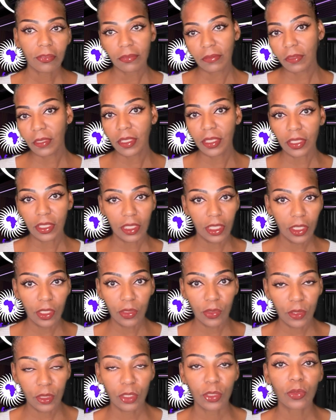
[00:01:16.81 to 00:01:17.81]

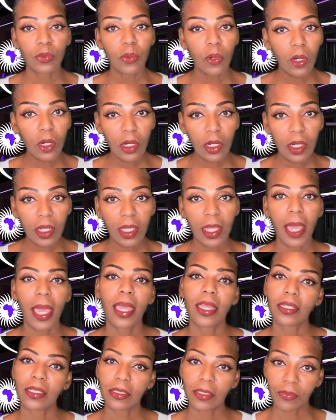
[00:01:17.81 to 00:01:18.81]
continues to work
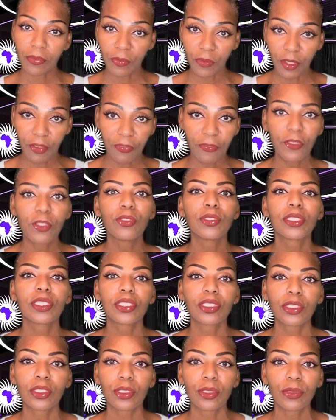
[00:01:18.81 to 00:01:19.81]
and
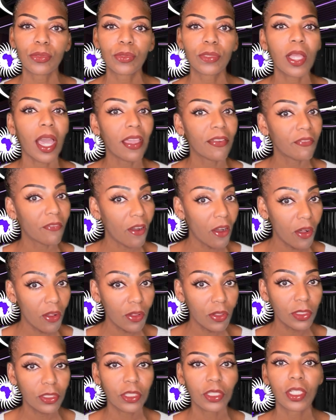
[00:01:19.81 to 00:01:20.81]
refuses to
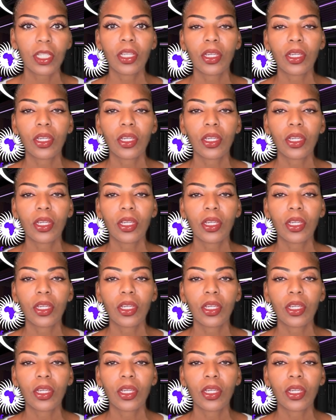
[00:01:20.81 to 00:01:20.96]
divulge